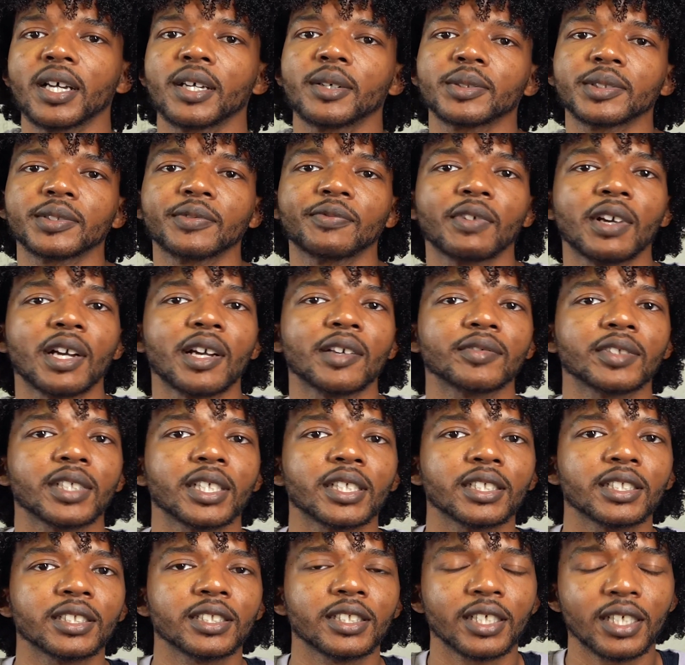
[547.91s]
It was
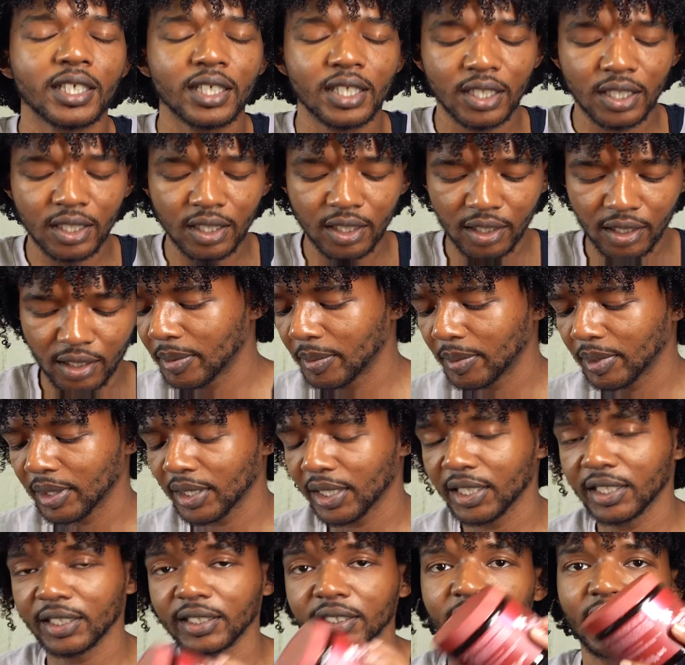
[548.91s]
$5.99.
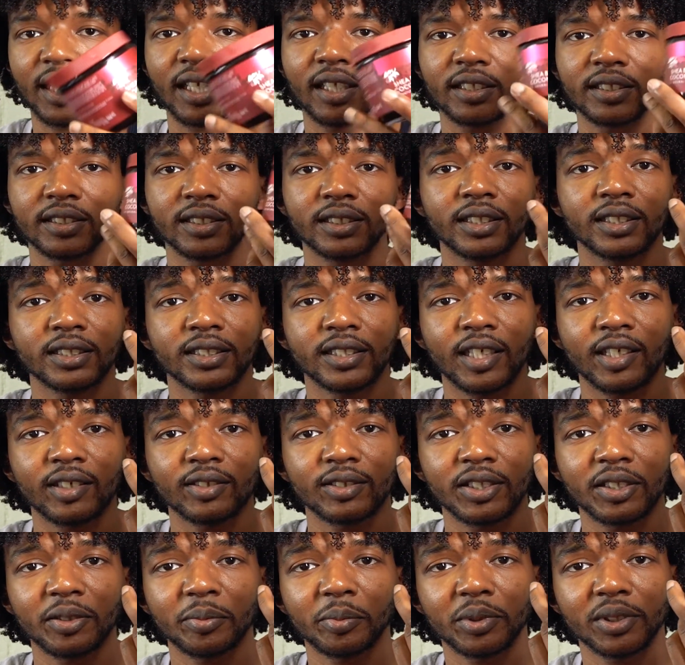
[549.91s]
Good stylist discount,
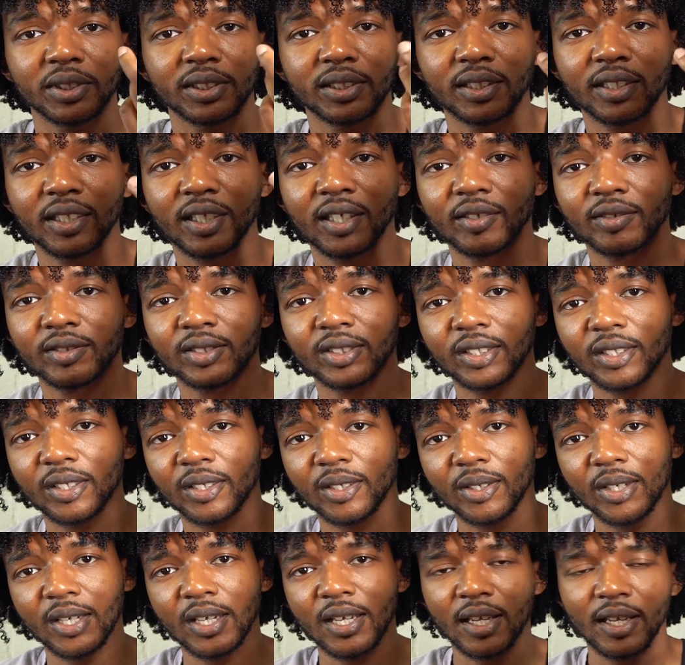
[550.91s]
10% off,
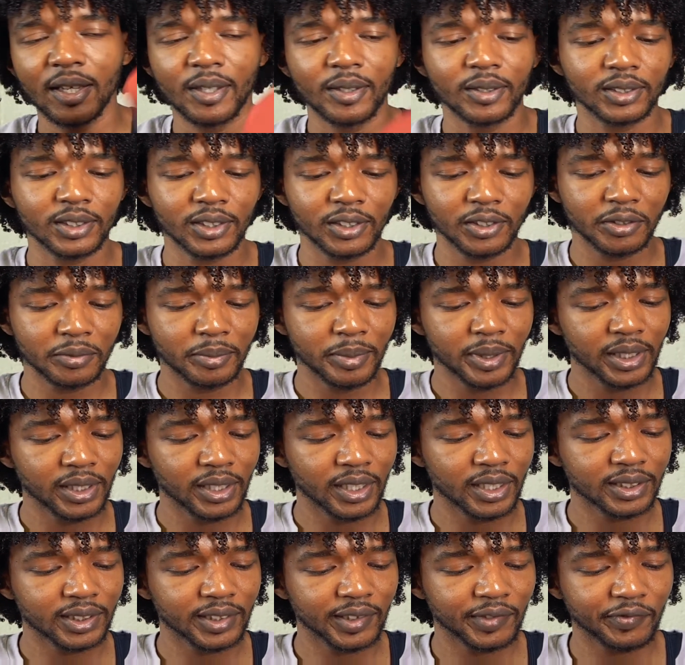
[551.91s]
so it's a little bit
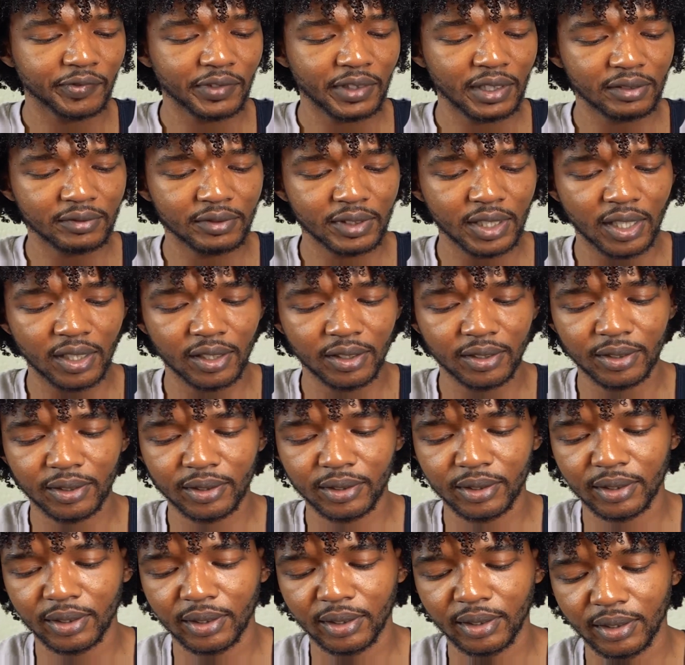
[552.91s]
less than
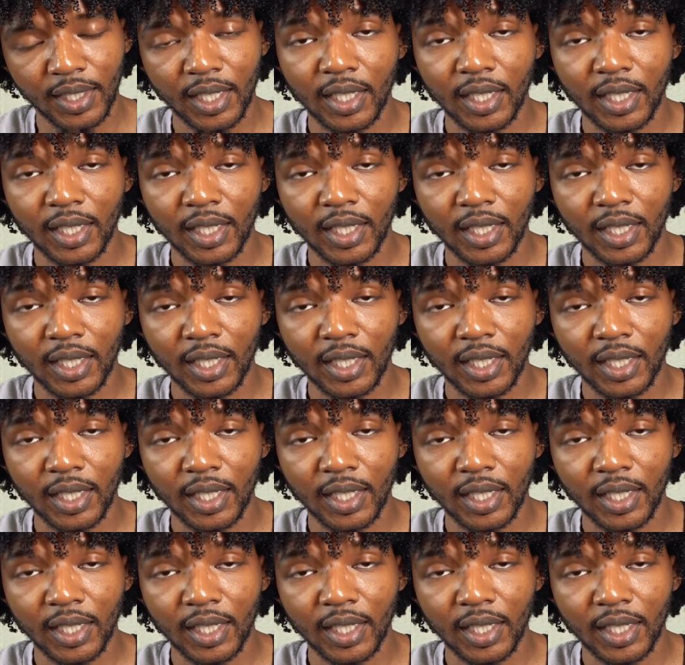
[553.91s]
$5.